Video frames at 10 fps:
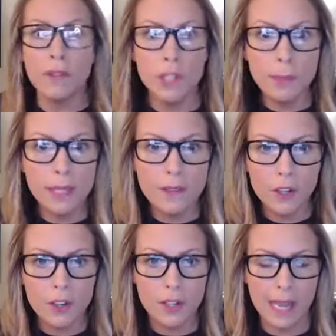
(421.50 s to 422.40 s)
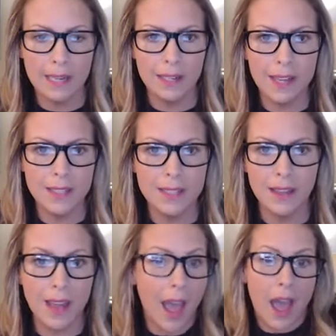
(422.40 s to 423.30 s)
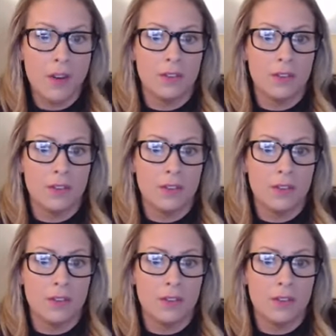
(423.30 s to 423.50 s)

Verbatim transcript: you believe that created us, I